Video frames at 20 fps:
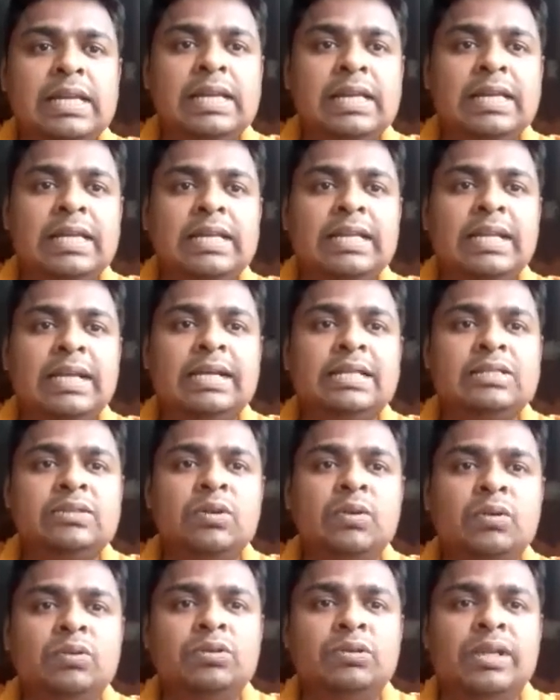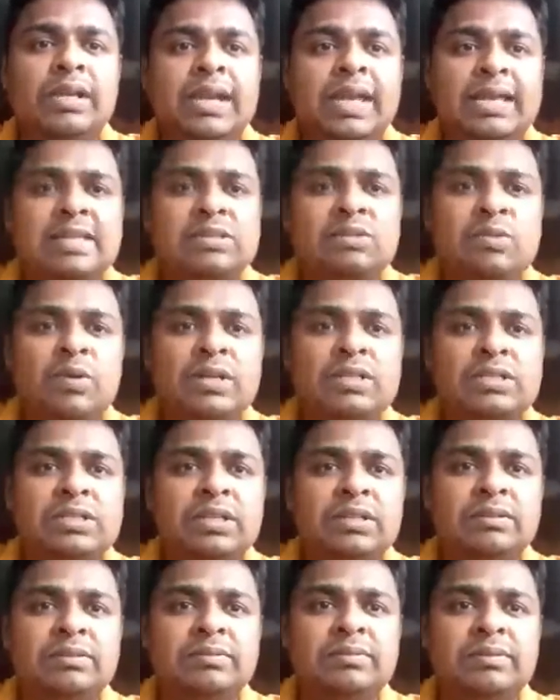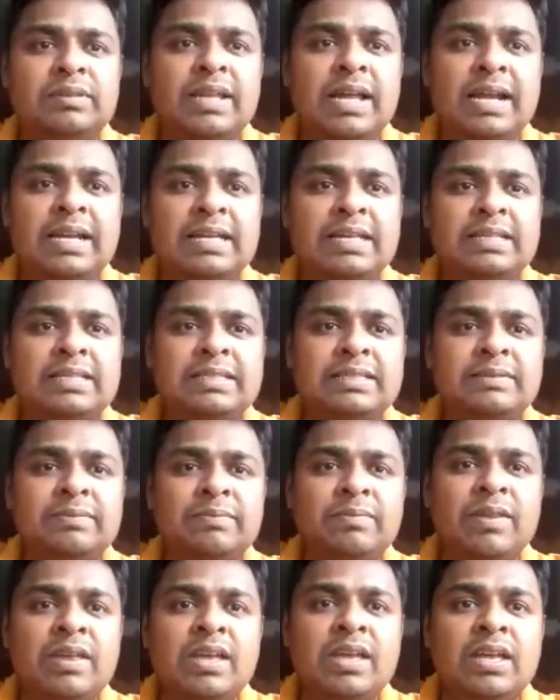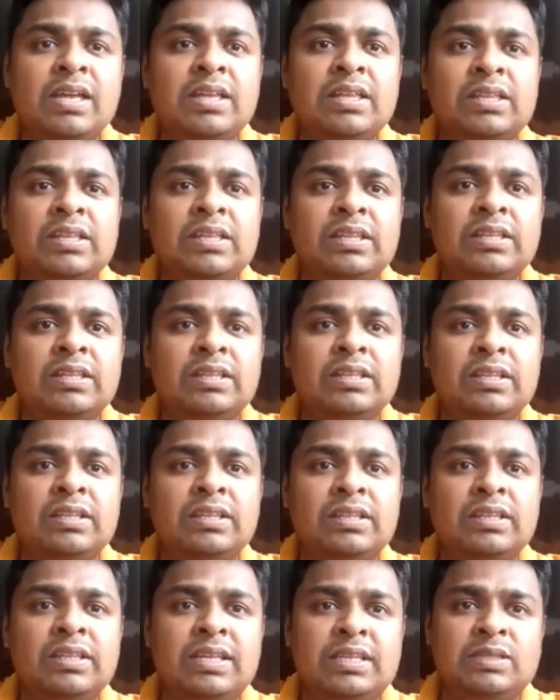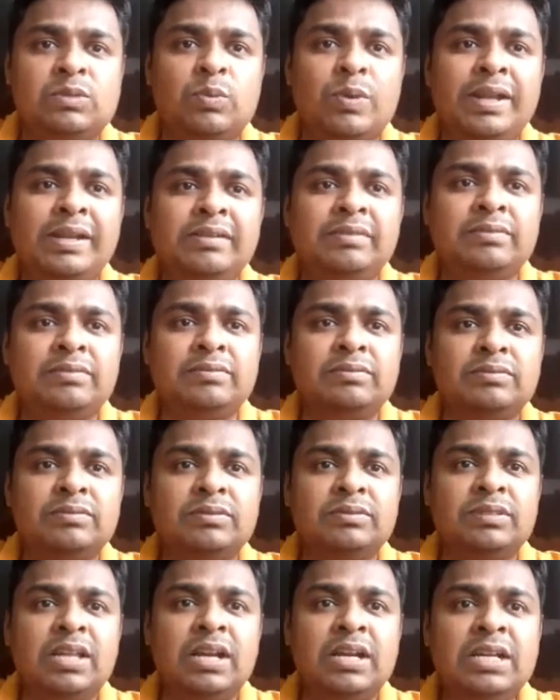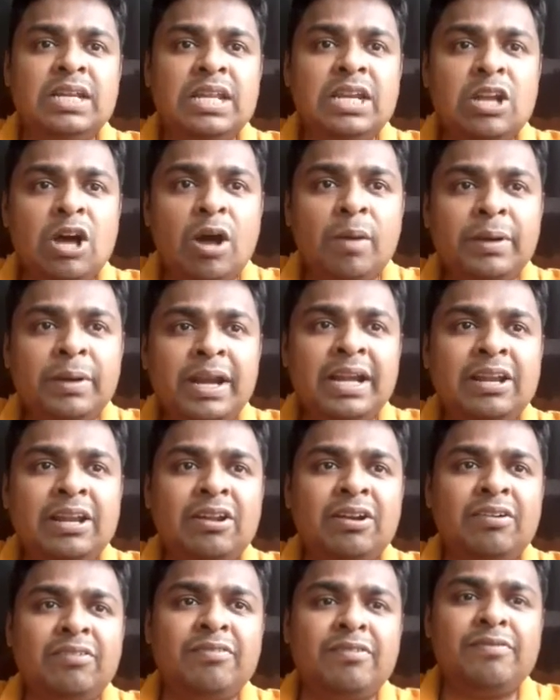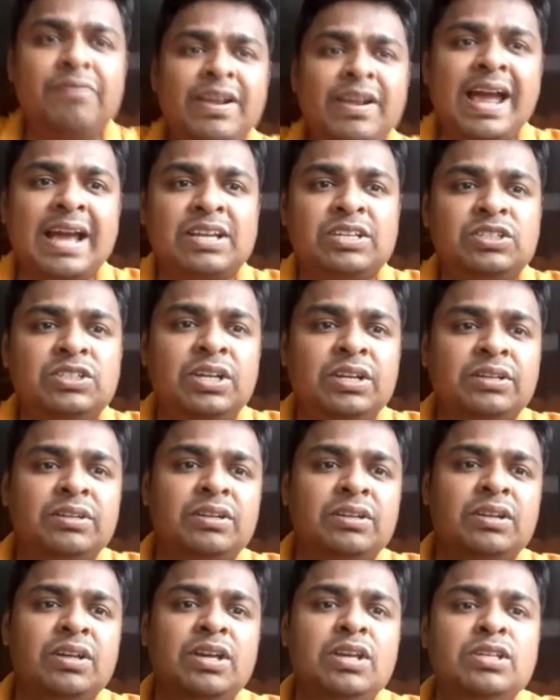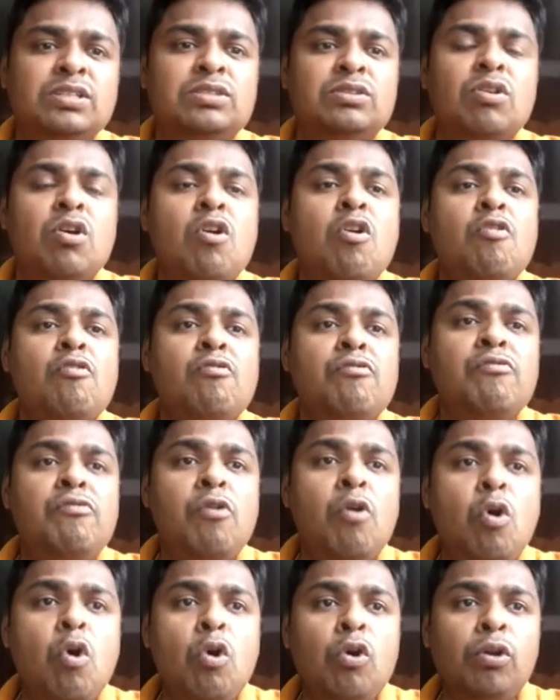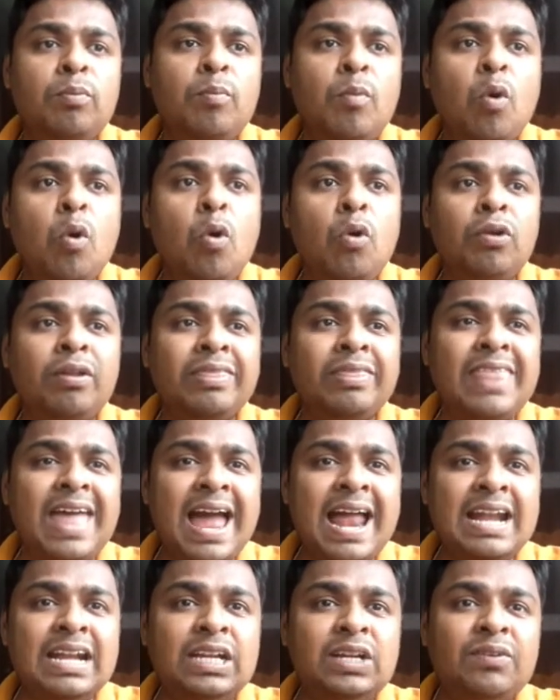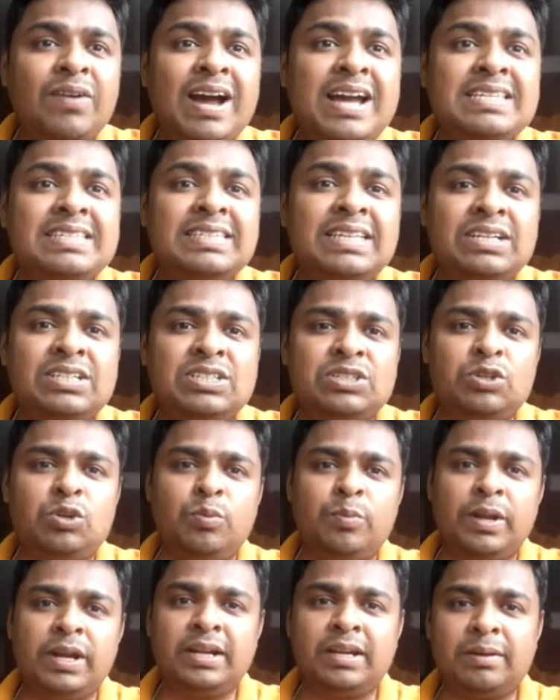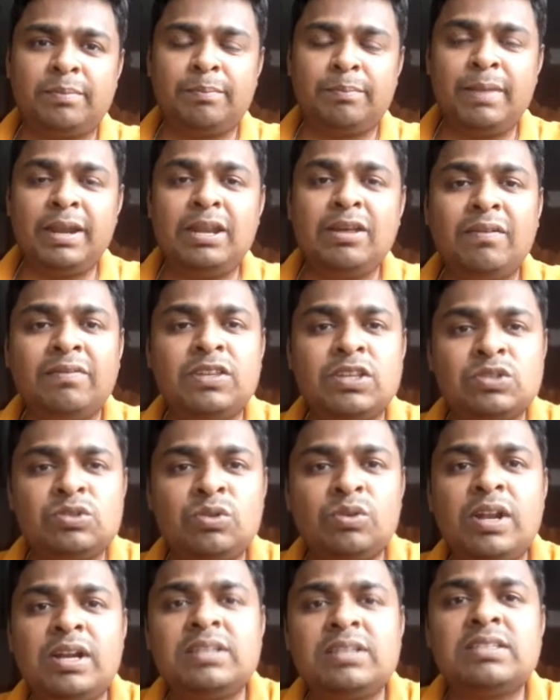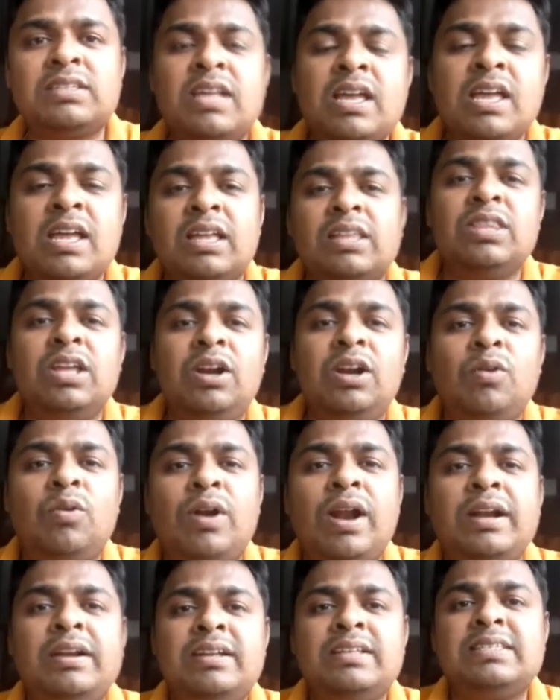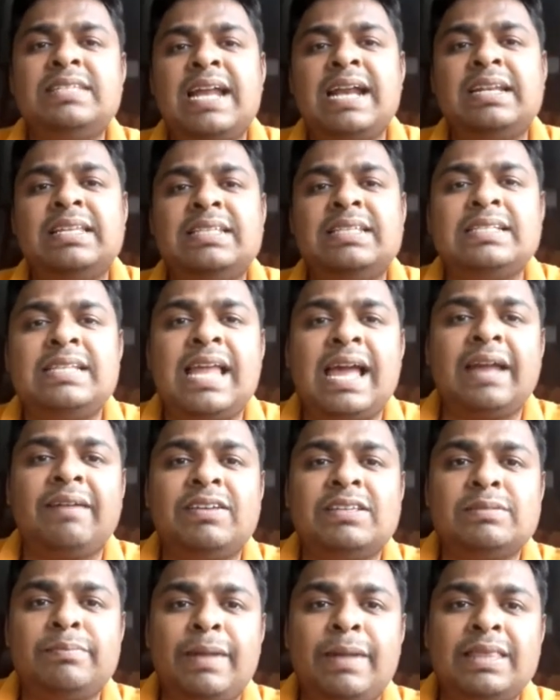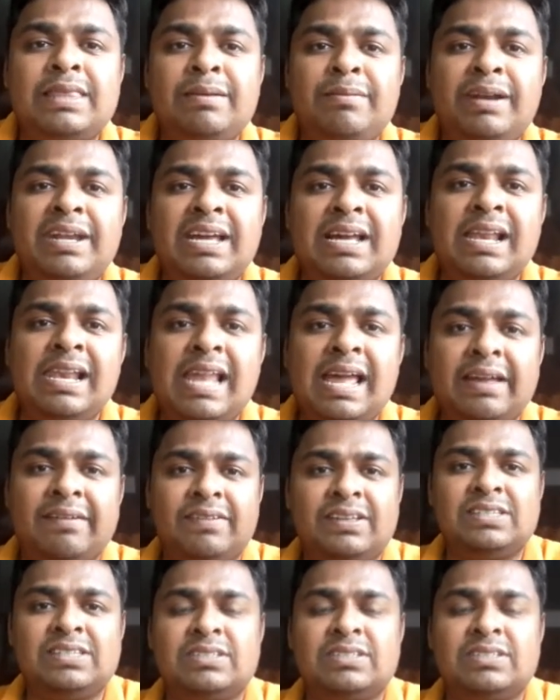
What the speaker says: Let us go to the next question, that is this one. The denominator of a fraction is 4 more than twice its numerator. Many of the students, they don't understand this language, mathematical language.